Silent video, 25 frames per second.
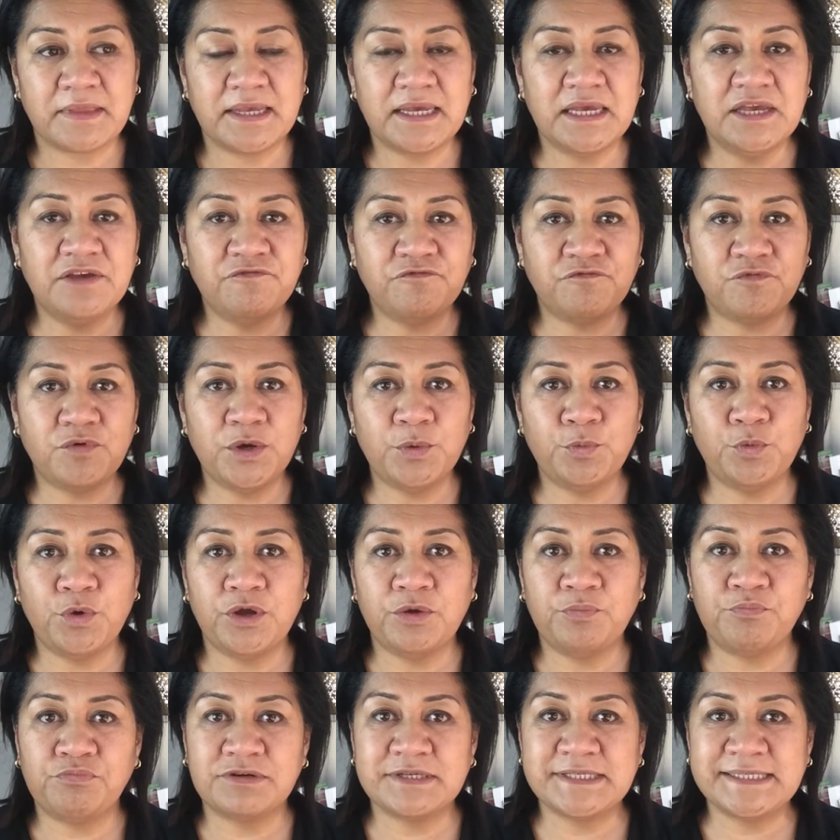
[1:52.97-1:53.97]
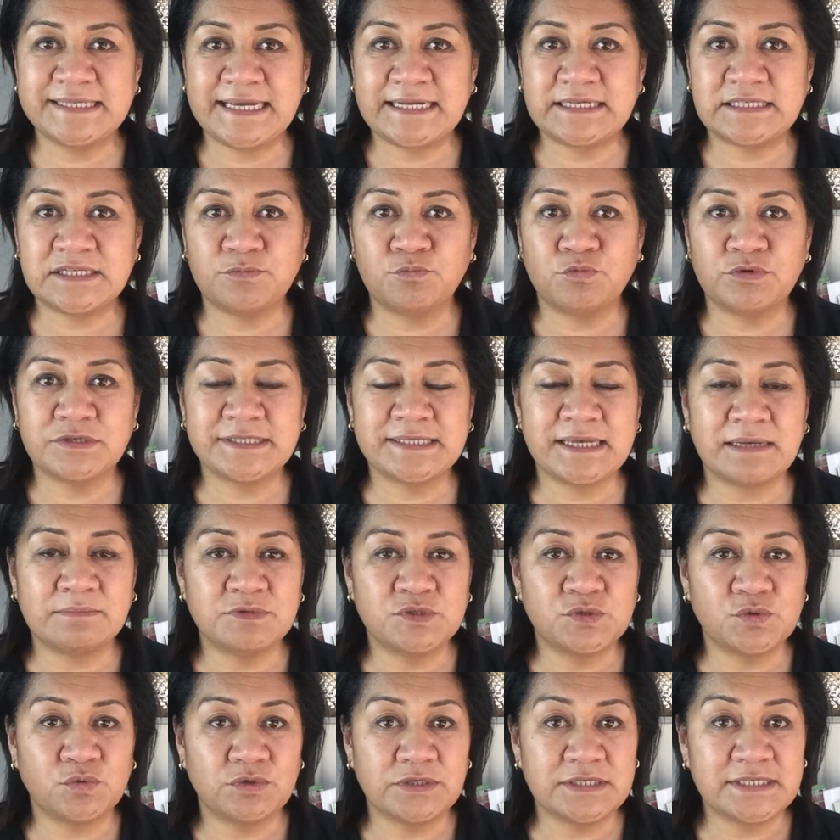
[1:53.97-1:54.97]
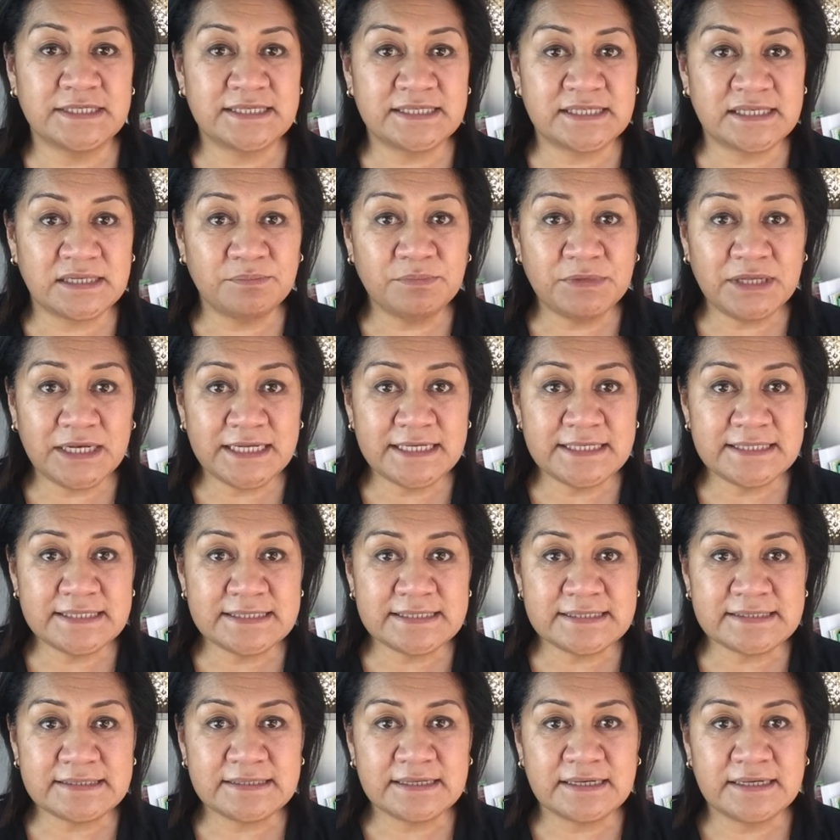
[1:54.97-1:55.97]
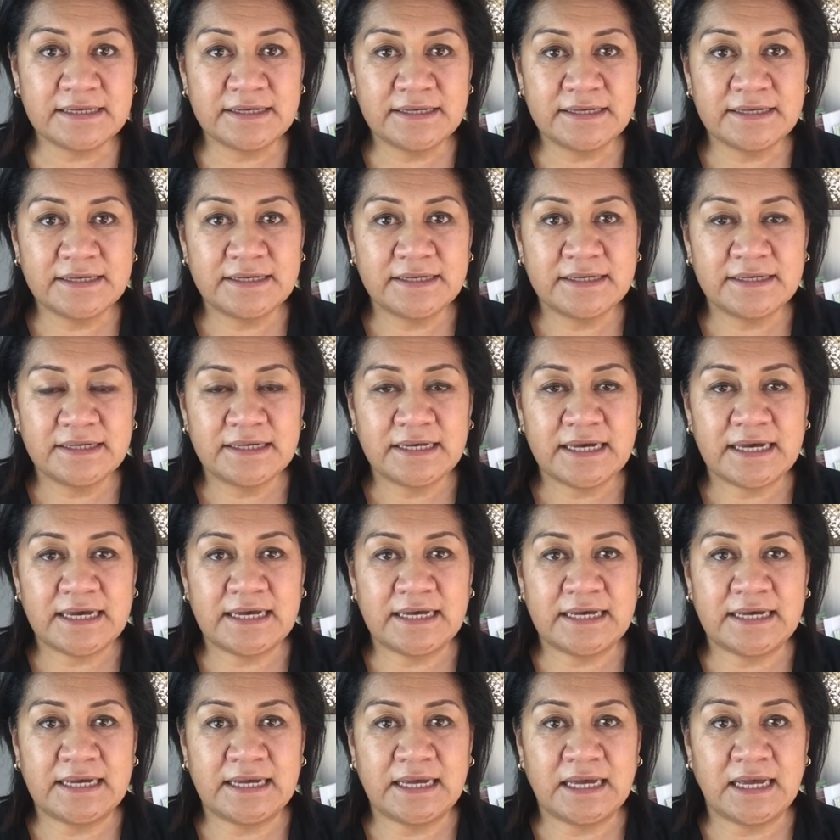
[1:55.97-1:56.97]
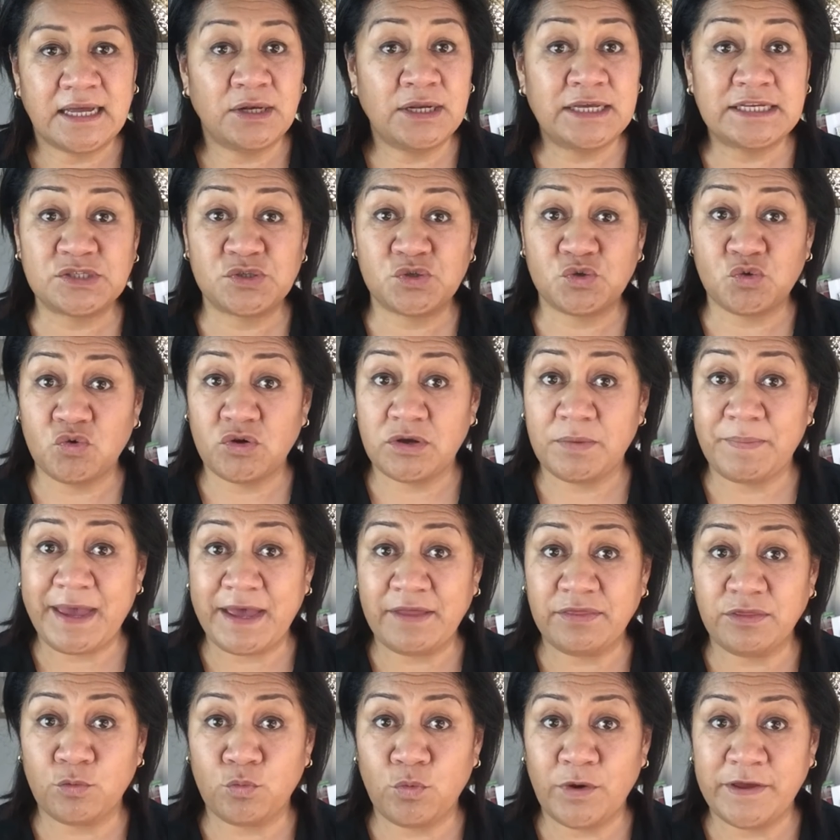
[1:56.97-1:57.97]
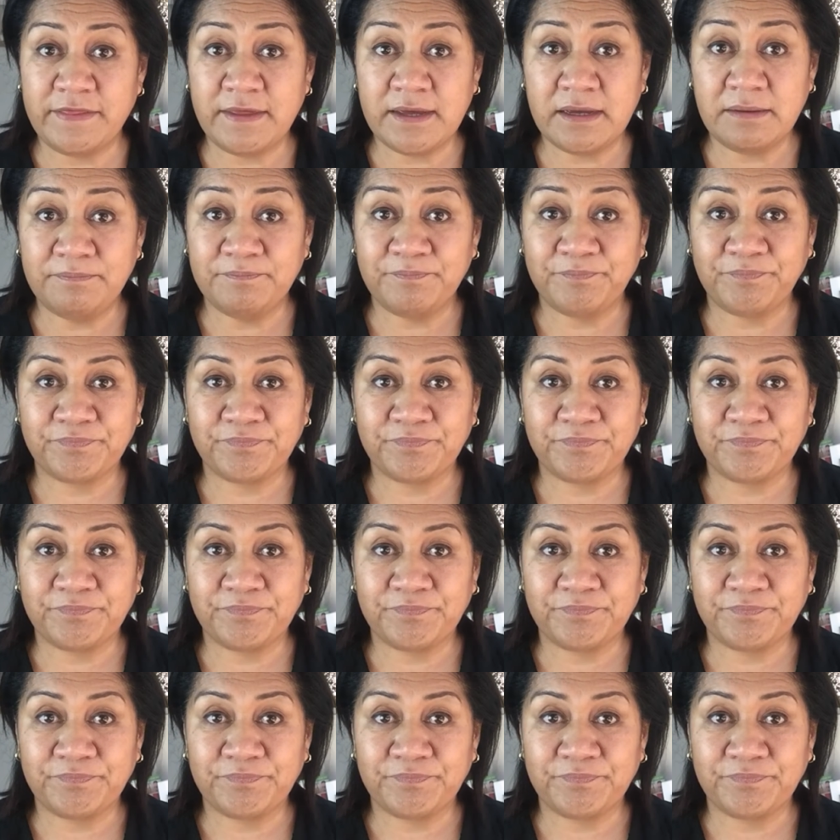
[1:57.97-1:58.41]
If we were presented with some sort of stimulus, let's talk about the weather.